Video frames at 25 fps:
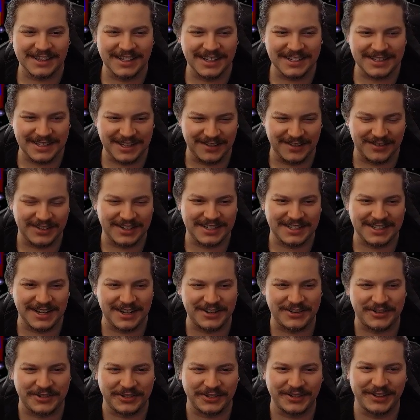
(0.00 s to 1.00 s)
Let's give it a
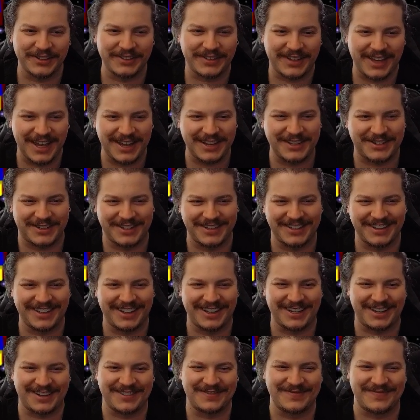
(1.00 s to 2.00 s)
central location
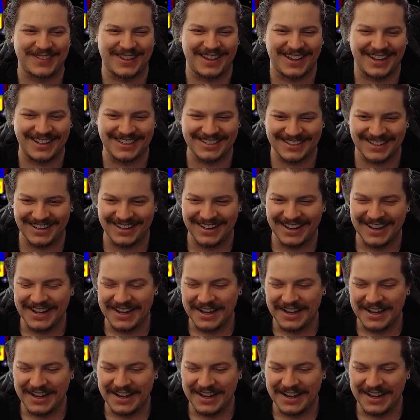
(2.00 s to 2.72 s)
like a plaza.